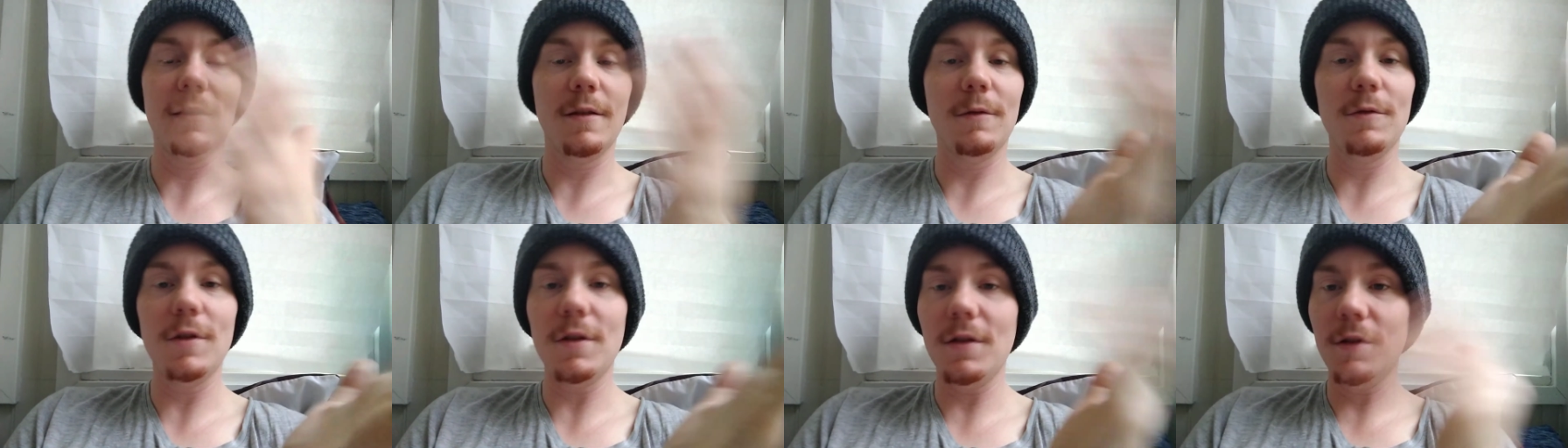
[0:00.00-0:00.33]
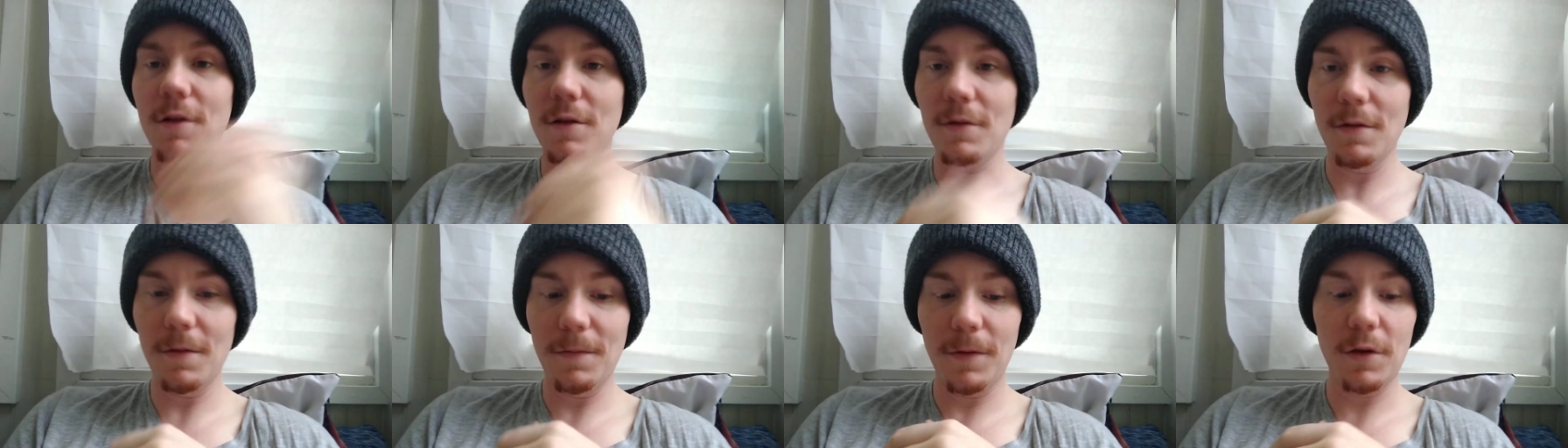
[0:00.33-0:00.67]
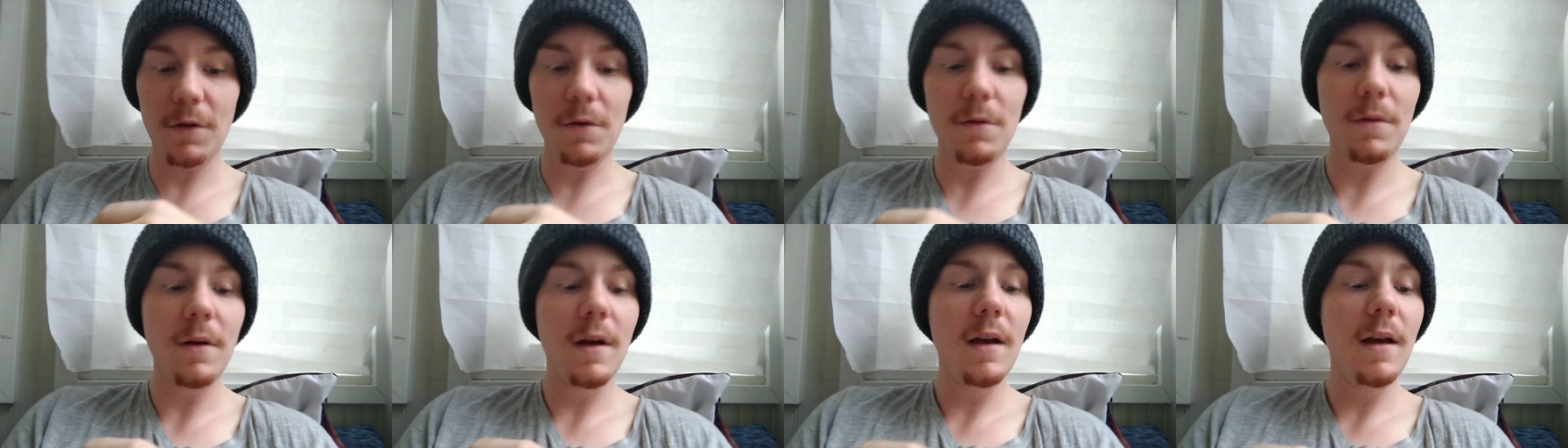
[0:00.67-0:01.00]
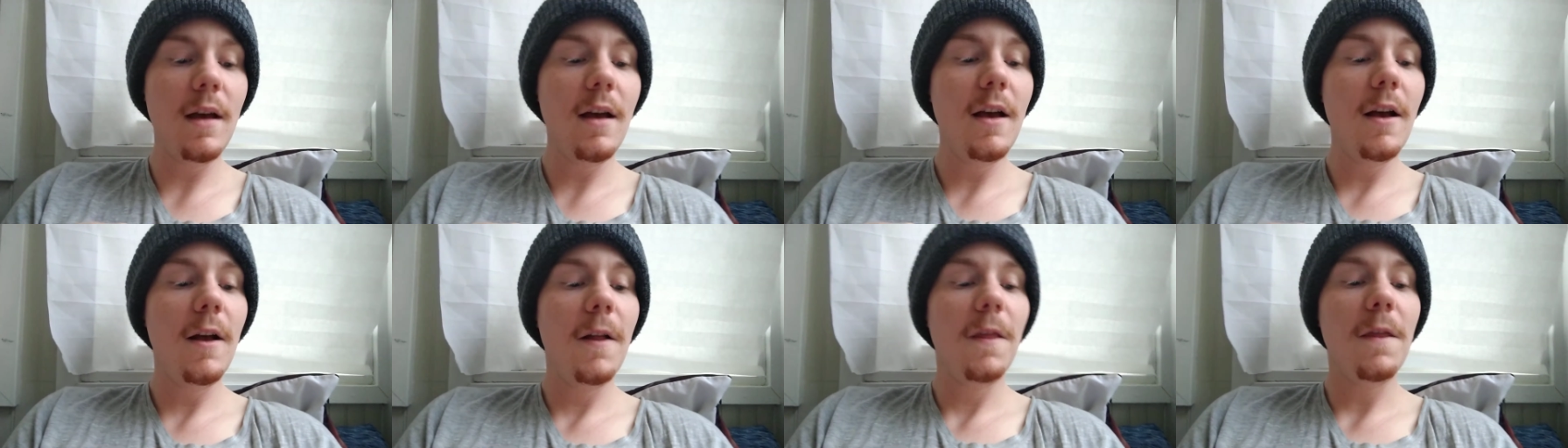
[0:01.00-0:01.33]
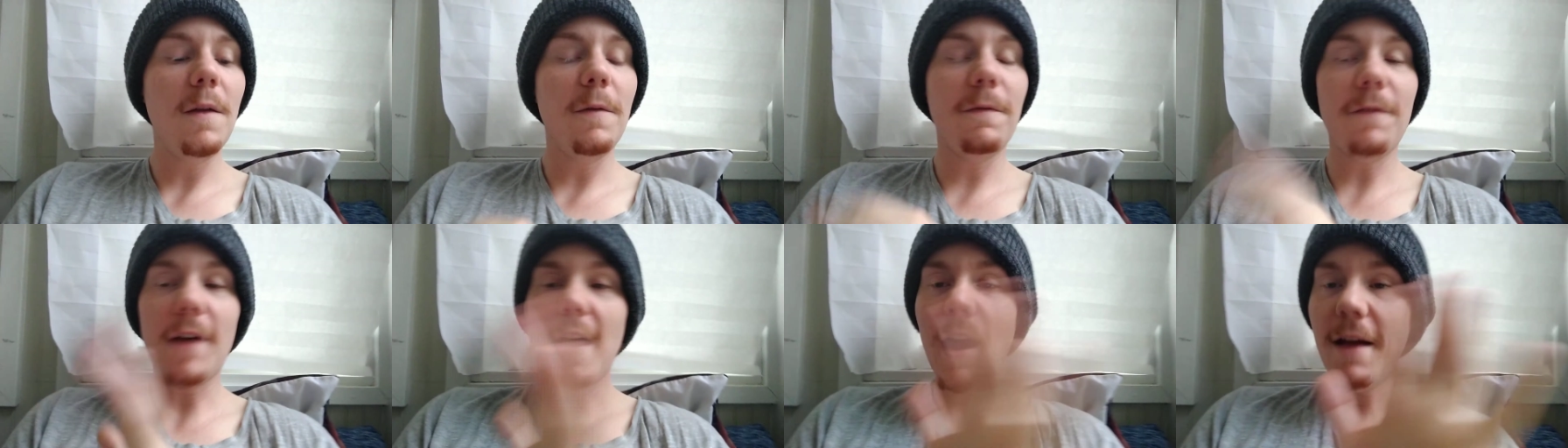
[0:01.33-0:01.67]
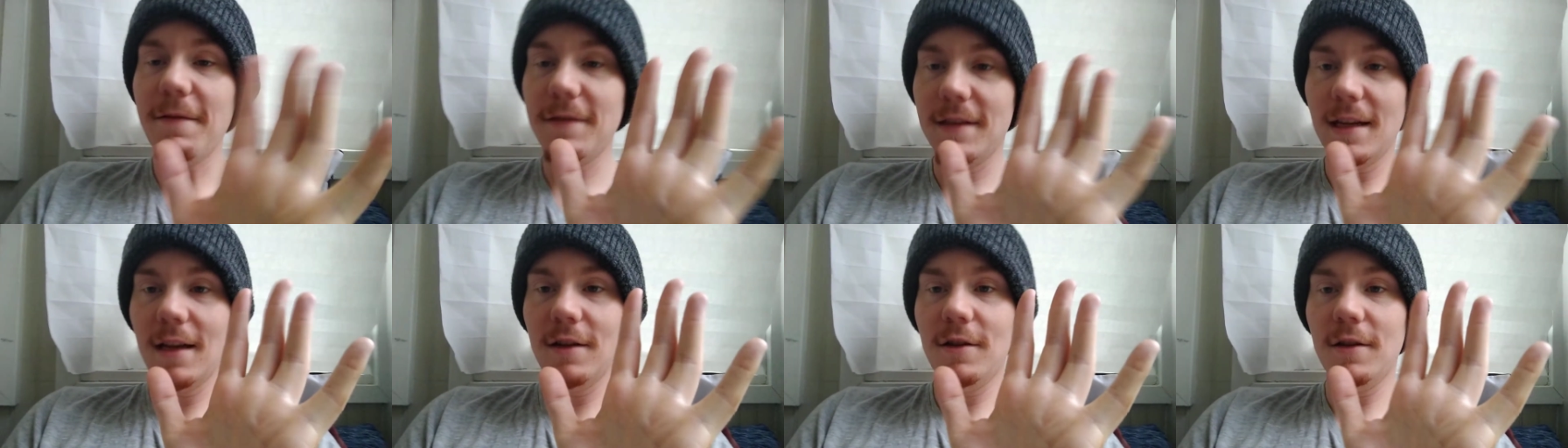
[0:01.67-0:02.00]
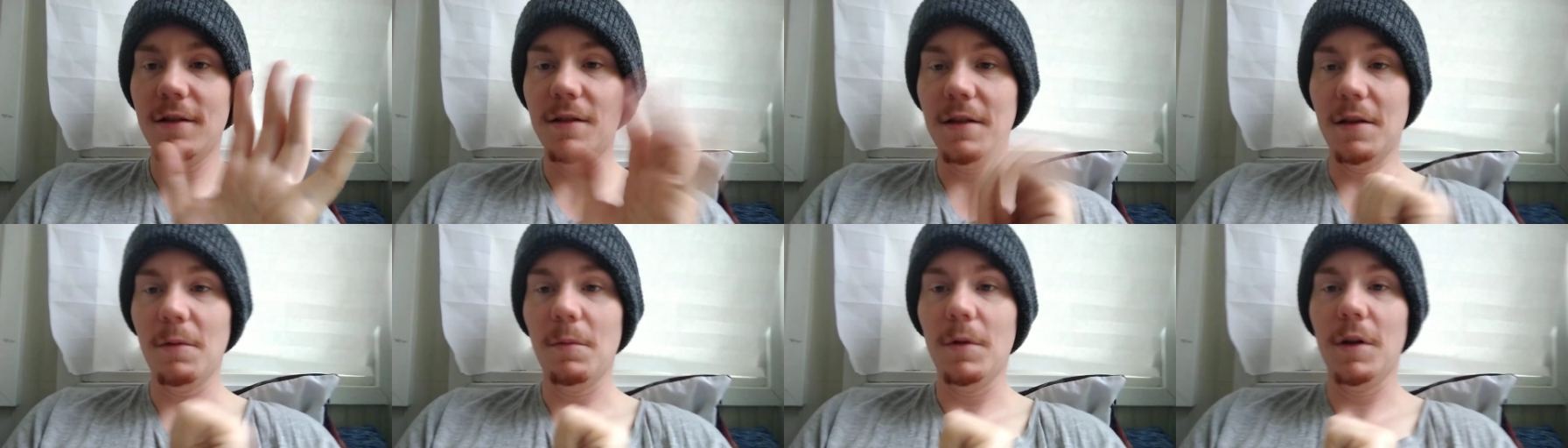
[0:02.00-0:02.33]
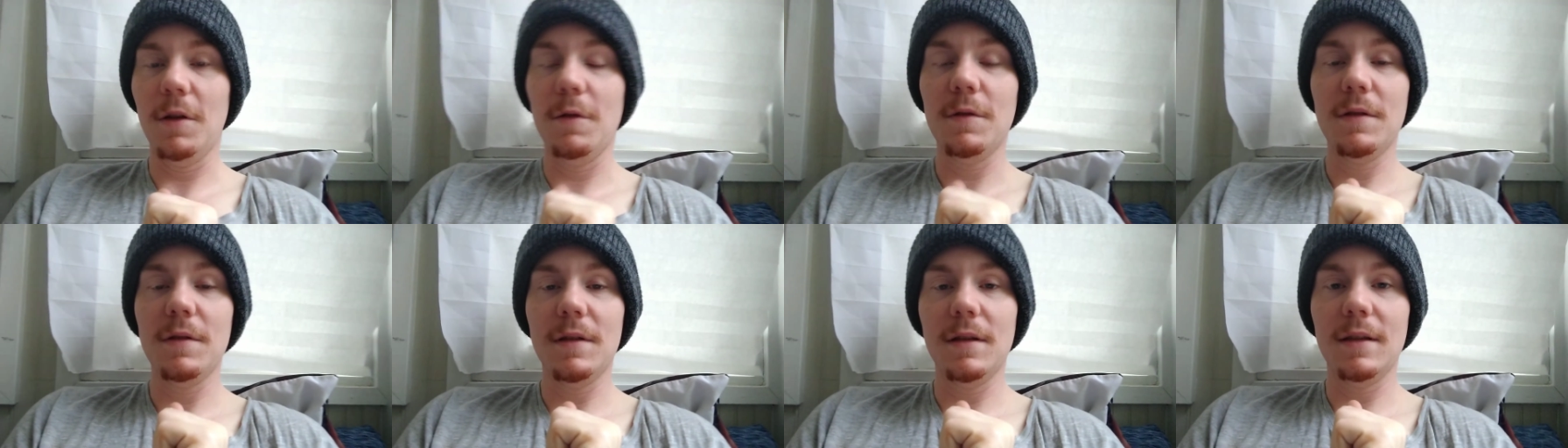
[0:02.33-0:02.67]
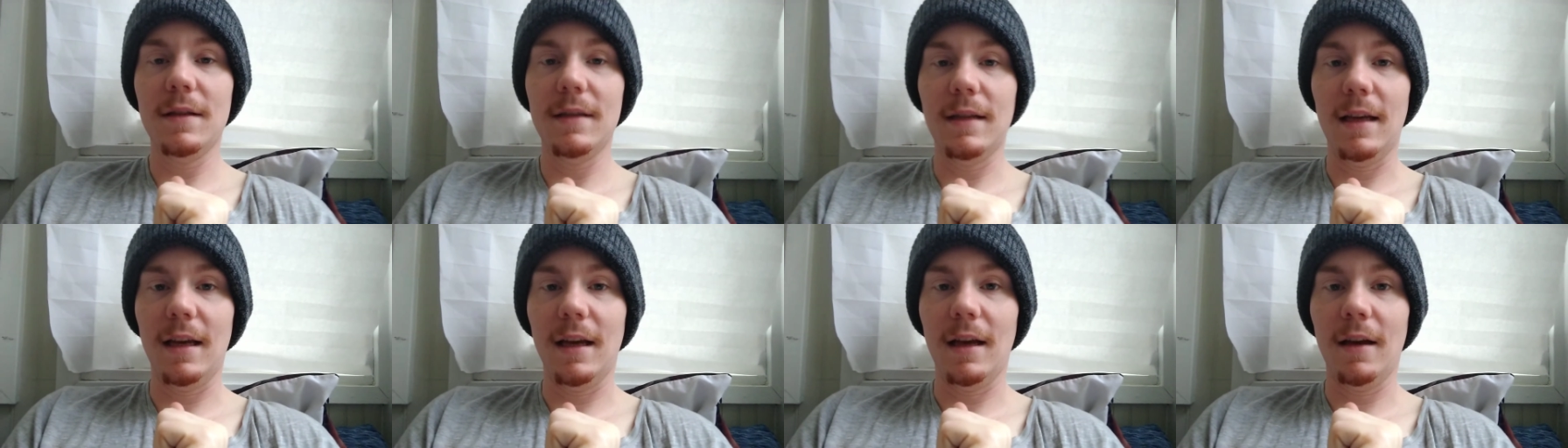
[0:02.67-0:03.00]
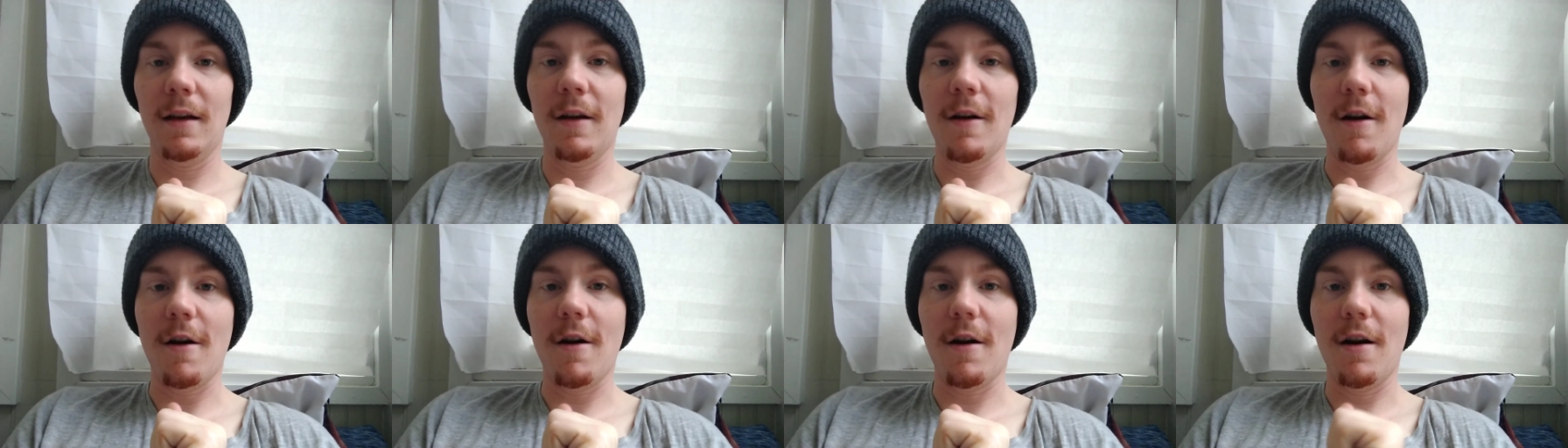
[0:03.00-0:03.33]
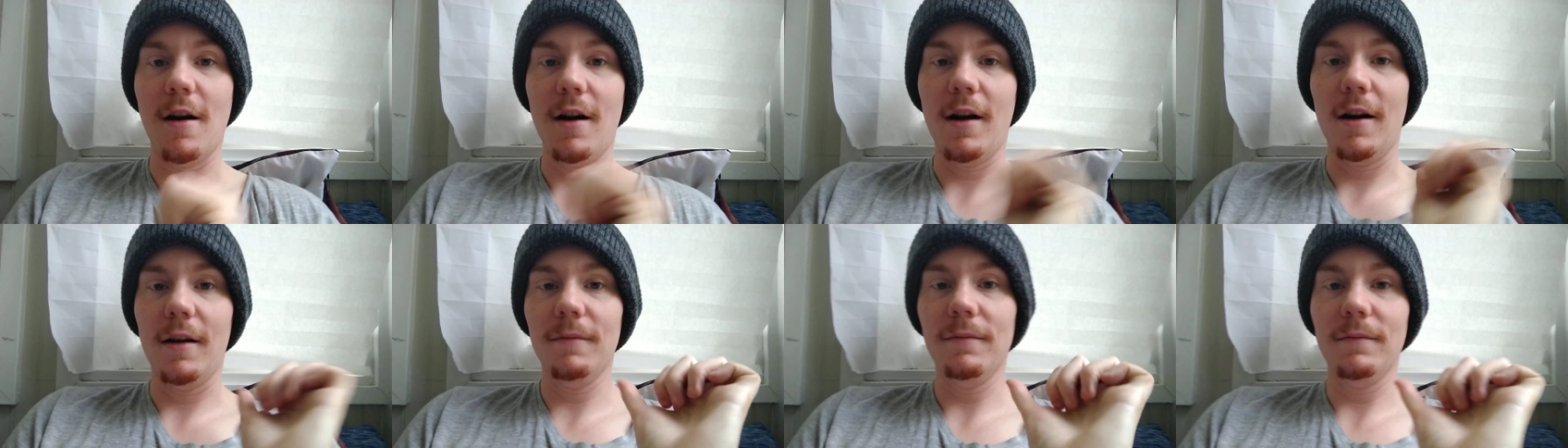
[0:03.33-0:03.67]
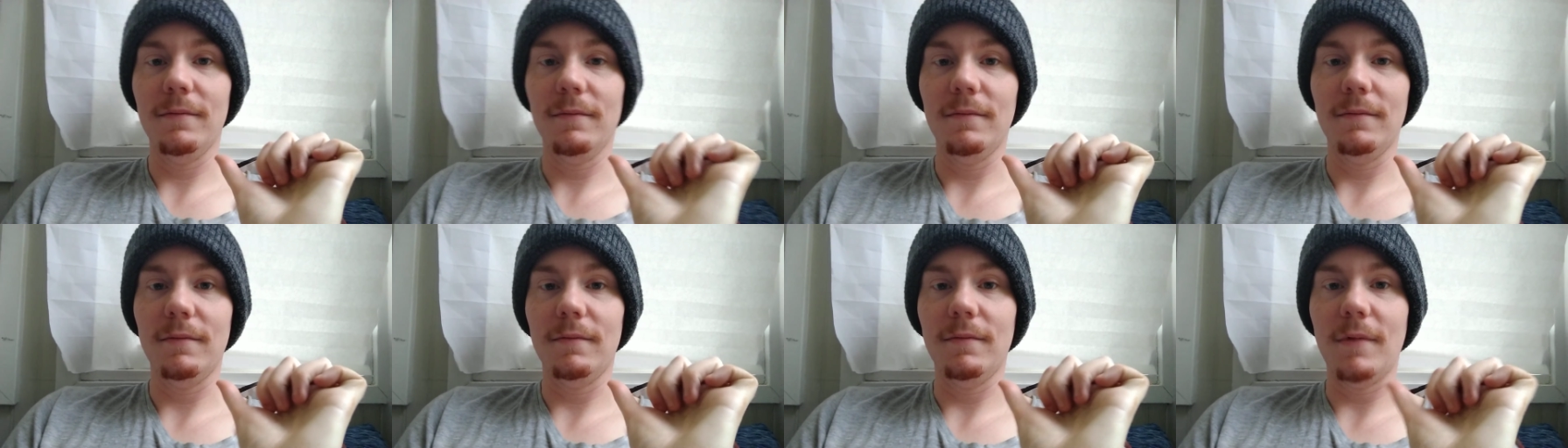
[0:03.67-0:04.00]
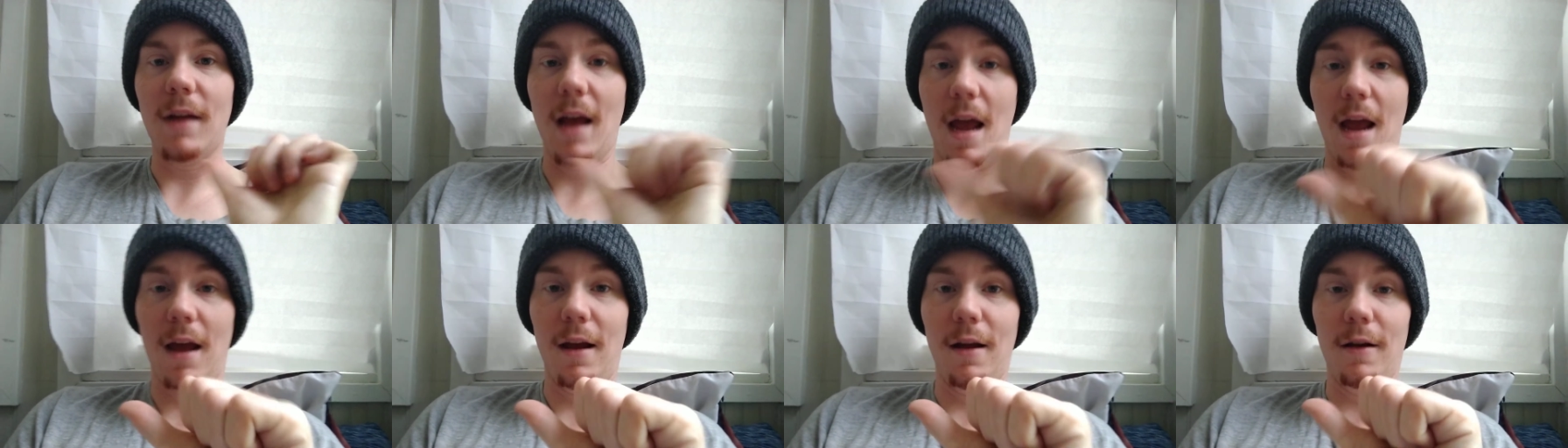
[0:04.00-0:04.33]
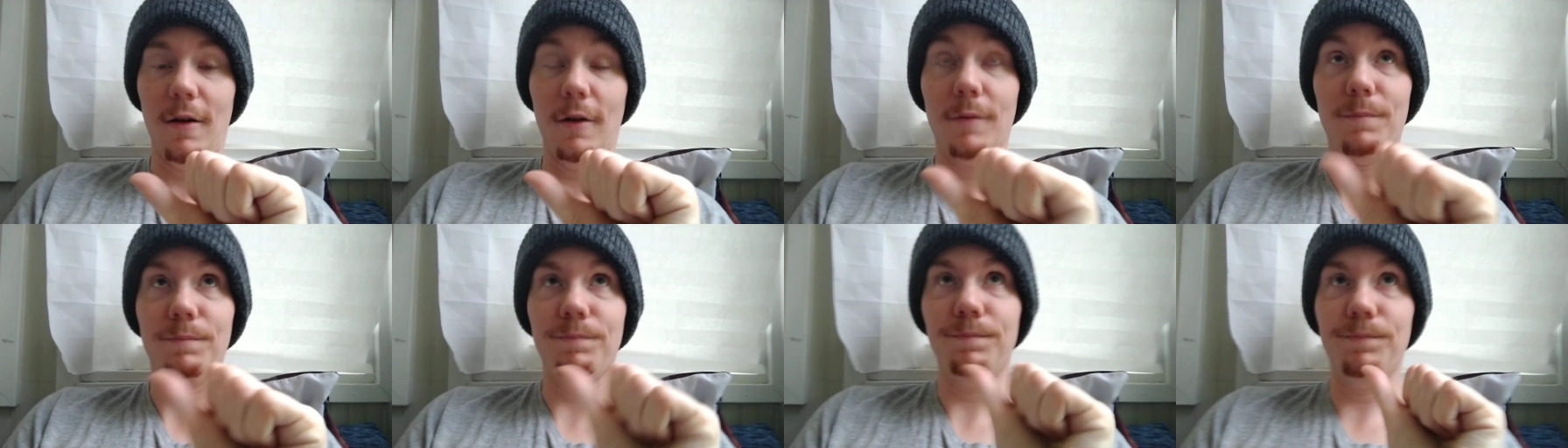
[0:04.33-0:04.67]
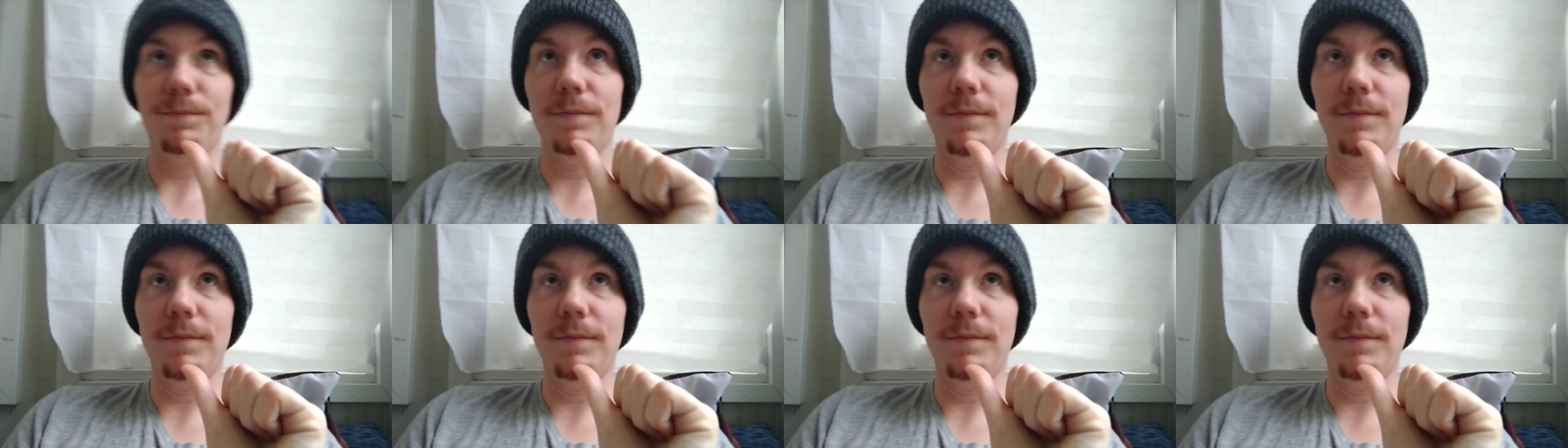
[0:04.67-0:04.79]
So just to review, the 5 stages that we're used to seeing are anger.